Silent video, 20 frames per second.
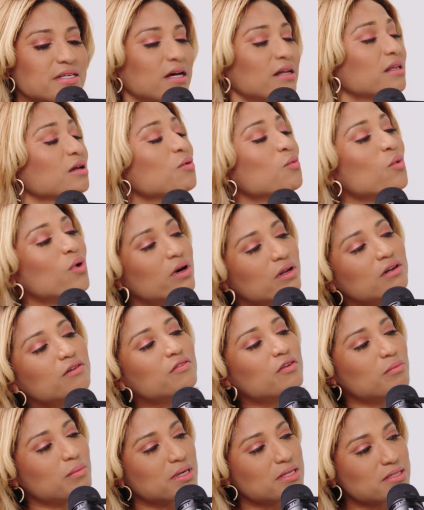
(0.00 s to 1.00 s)
Telling one of
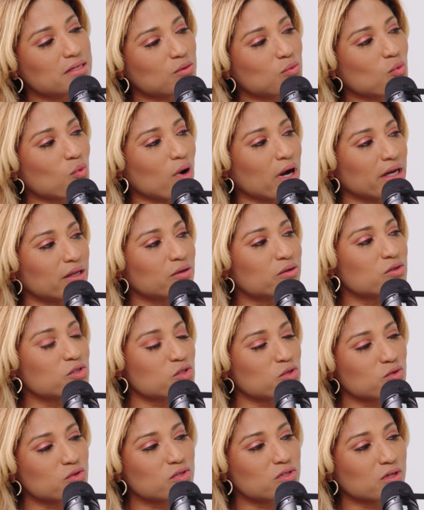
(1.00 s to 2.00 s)
them, I said, why
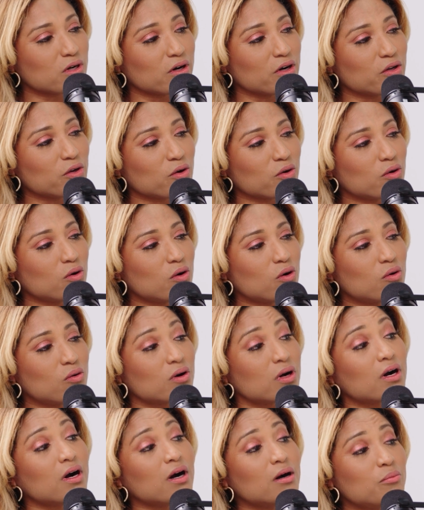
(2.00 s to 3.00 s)
don't you start your
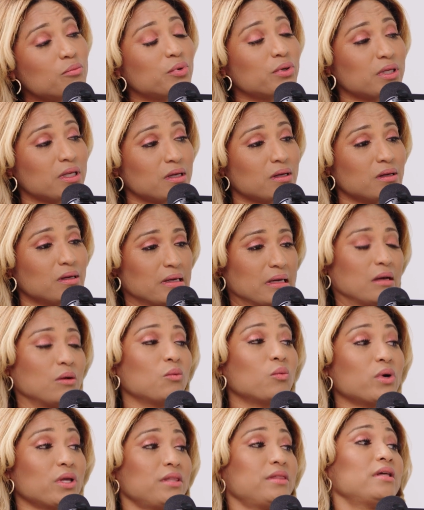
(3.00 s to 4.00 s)
own company
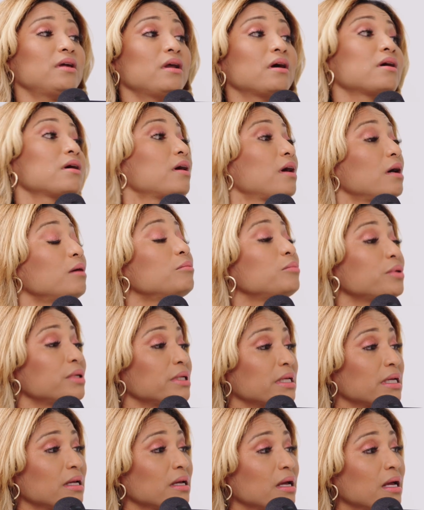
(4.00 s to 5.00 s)
within our
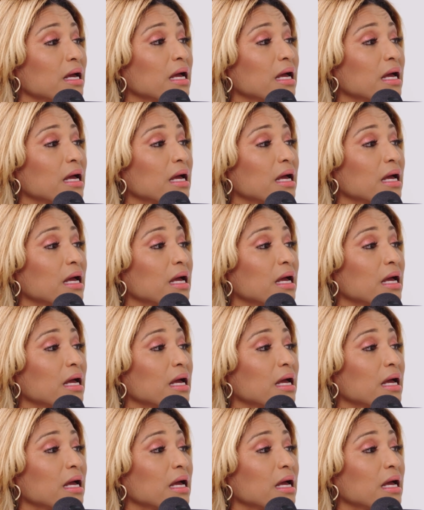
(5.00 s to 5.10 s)
company?